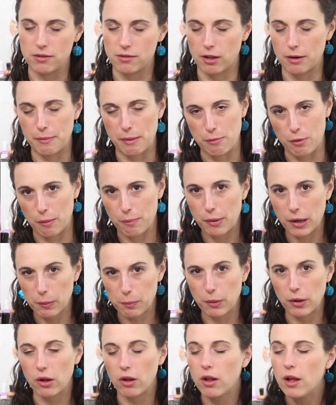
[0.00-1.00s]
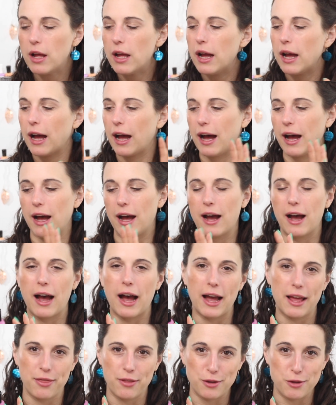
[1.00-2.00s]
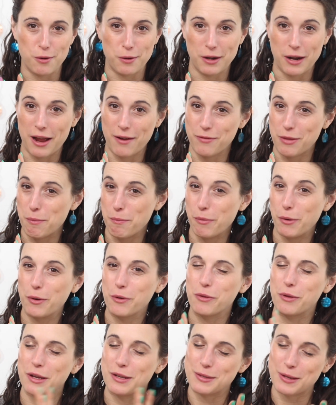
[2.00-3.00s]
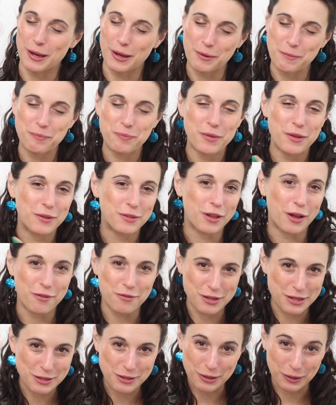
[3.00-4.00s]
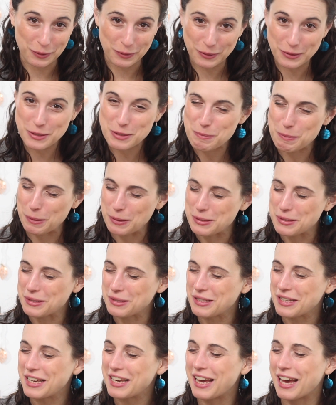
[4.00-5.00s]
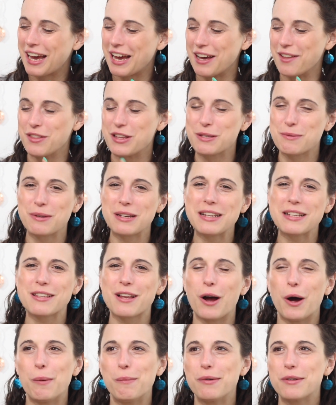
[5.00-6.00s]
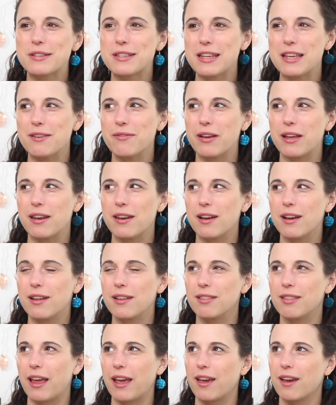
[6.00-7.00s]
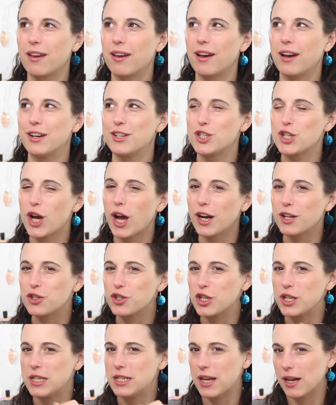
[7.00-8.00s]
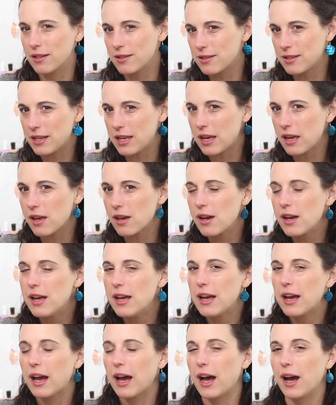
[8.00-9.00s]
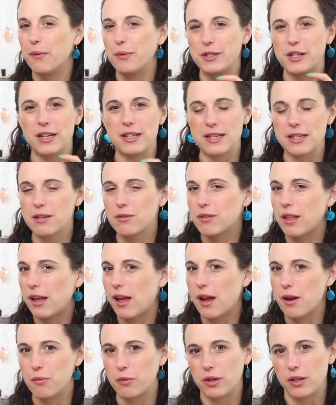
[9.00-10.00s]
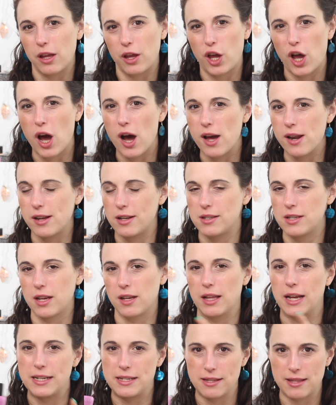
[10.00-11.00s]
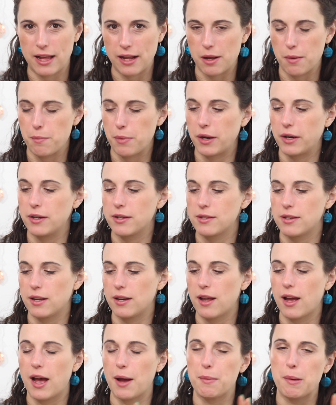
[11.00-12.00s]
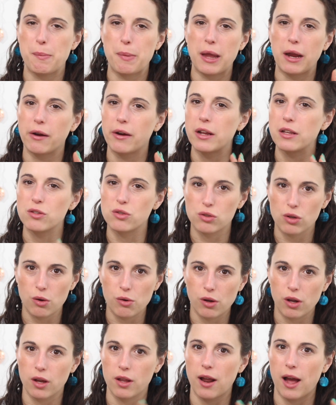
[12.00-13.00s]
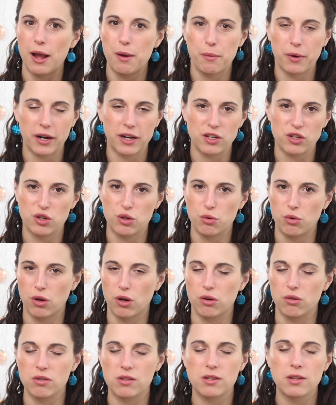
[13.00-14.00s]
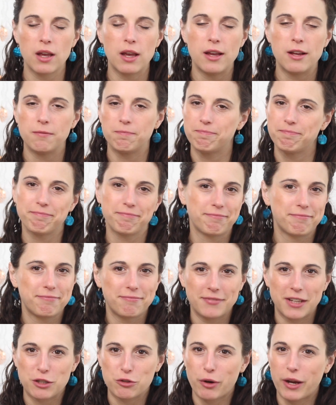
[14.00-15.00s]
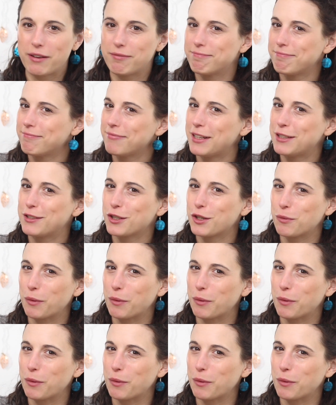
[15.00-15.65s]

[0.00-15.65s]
is a little bit more purple. I think you can have them both because I love these colors personally. This one is almost even like a touch dusty, which I didn't think I really caught until I did that comparison. But perrie is so good. I wear it in 2 coats. It's great. It's a